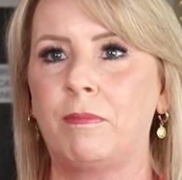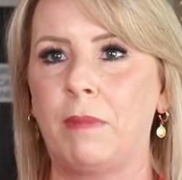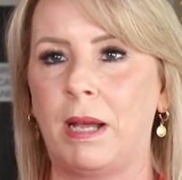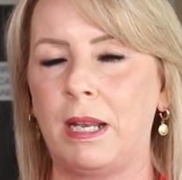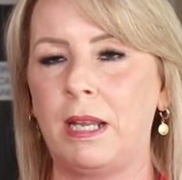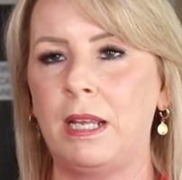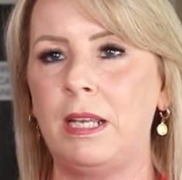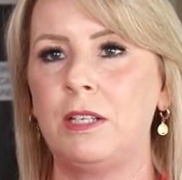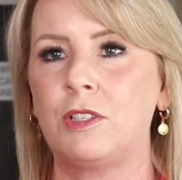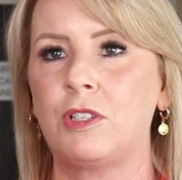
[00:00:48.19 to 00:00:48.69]

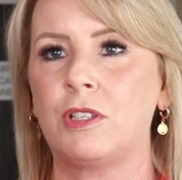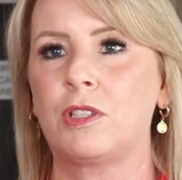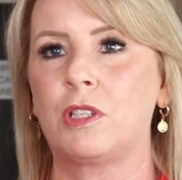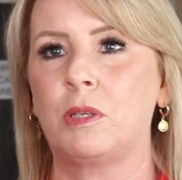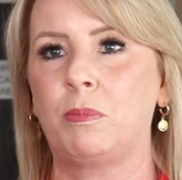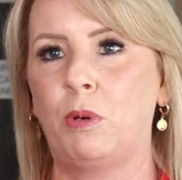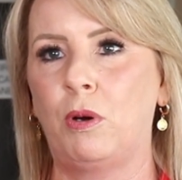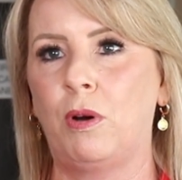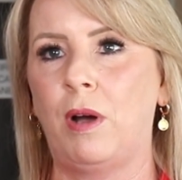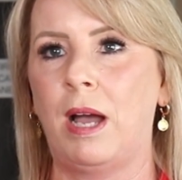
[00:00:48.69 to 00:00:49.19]
money to
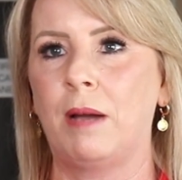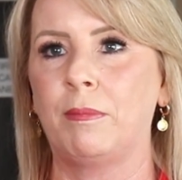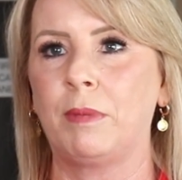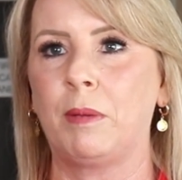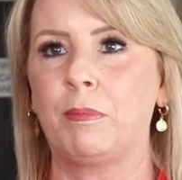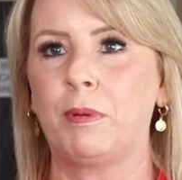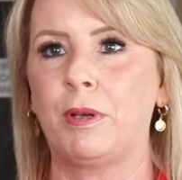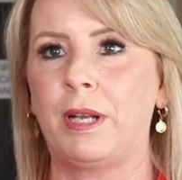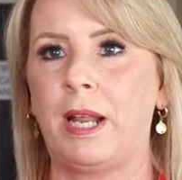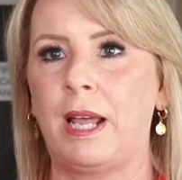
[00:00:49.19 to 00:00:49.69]
support
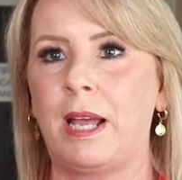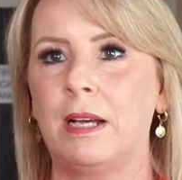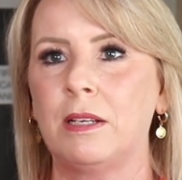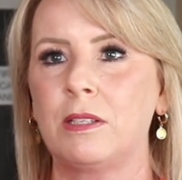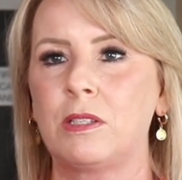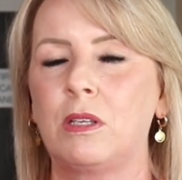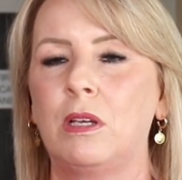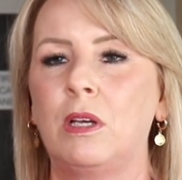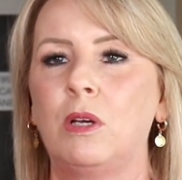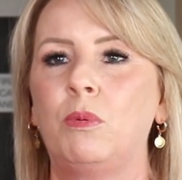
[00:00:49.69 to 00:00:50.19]
Hummingbird House